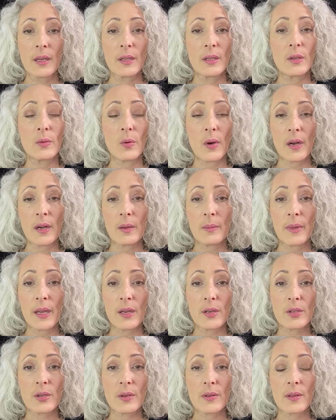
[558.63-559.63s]
You want to
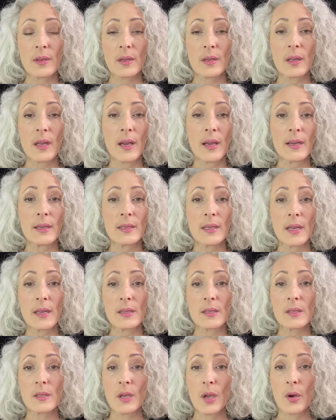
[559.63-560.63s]
make sure the client
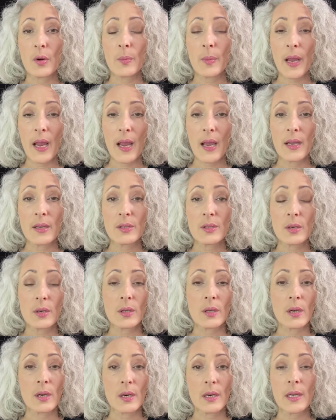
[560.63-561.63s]
has no past or
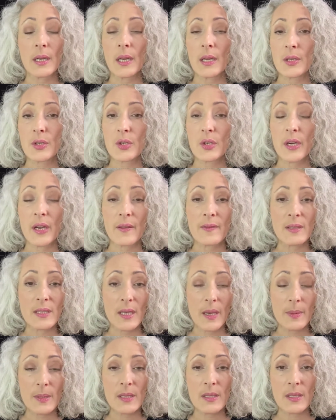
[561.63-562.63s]
current history of
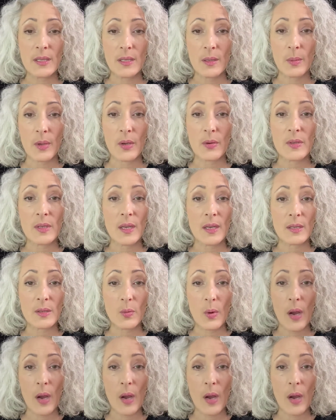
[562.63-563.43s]
substance abuse as